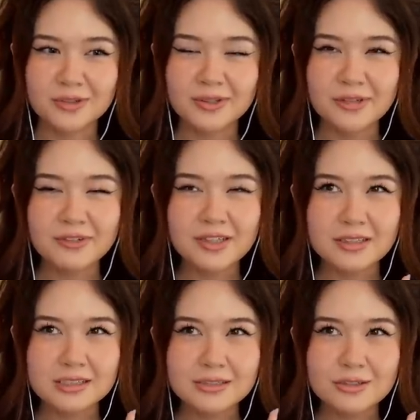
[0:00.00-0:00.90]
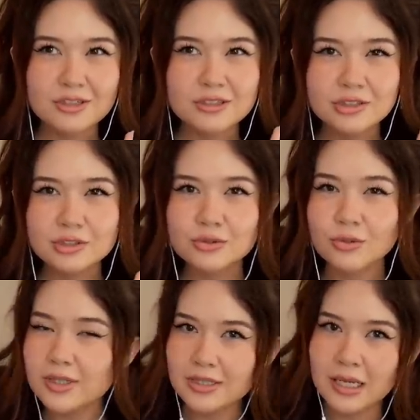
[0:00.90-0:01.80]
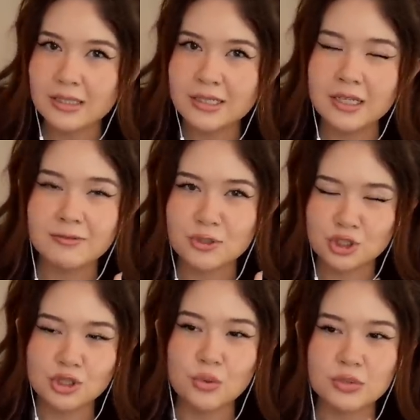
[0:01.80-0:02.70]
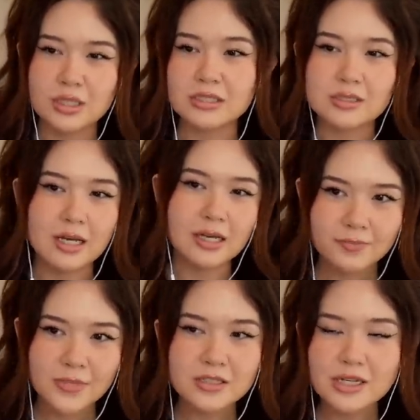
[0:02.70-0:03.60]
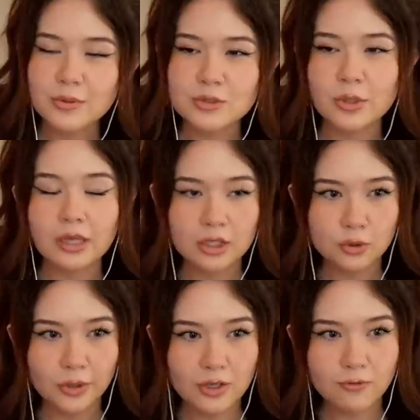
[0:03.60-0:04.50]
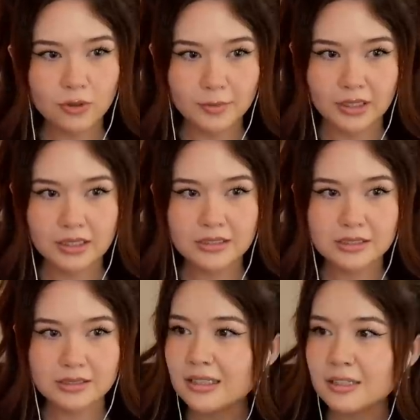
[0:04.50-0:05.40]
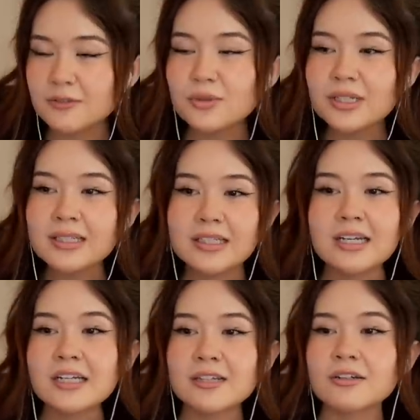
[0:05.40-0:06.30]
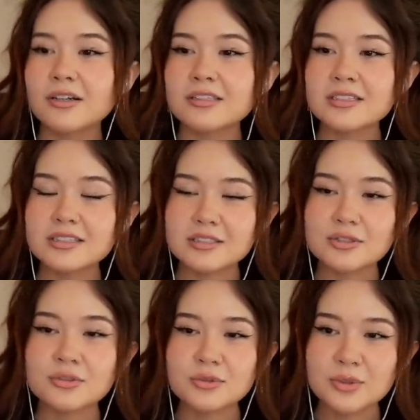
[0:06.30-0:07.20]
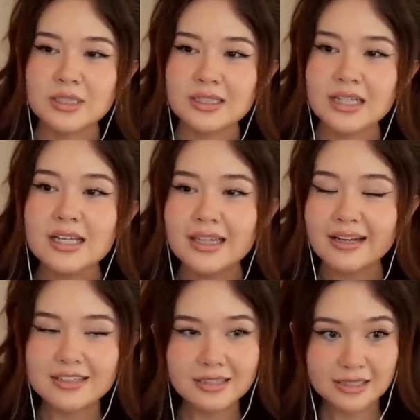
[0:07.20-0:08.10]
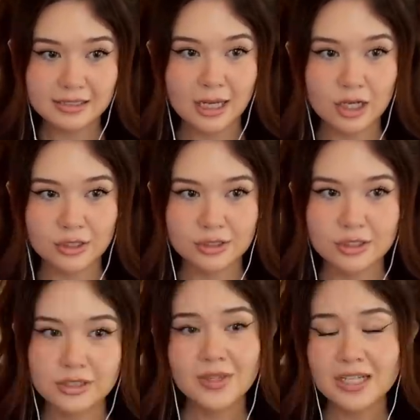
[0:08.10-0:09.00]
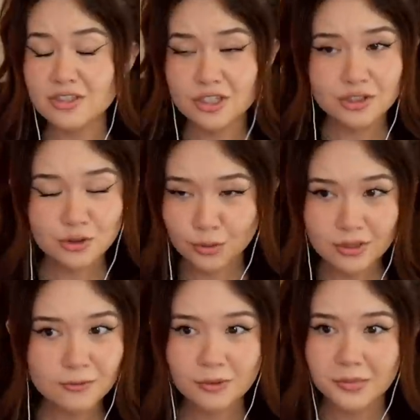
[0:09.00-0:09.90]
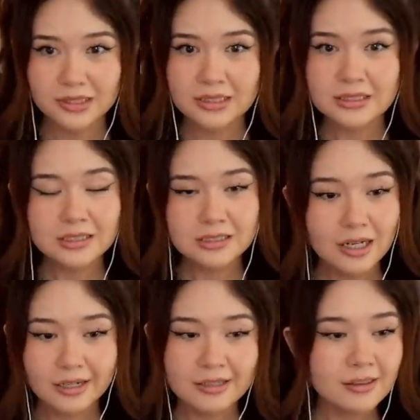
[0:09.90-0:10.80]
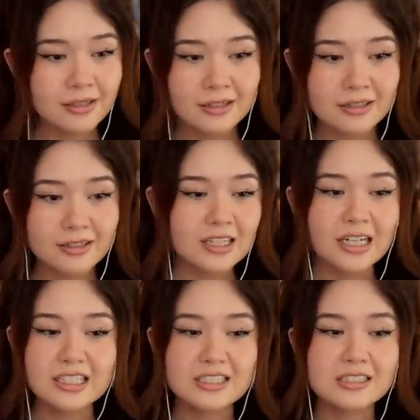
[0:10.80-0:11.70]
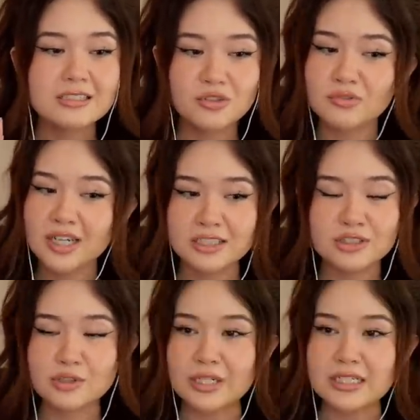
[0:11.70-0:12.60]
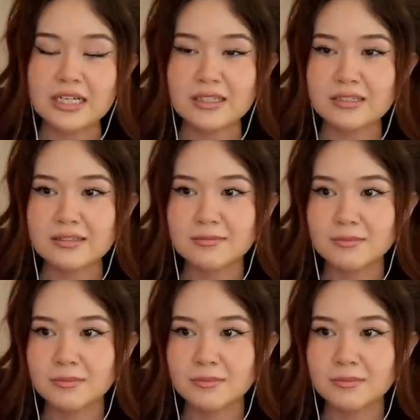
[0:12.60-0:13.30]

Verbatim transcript: And I feel like that's such good storytelling if a show does that. Because that was what, like twenty-four minutes? If you can get the audience to connect to these characters in just twenty-four minutes, I think that is great storytelling.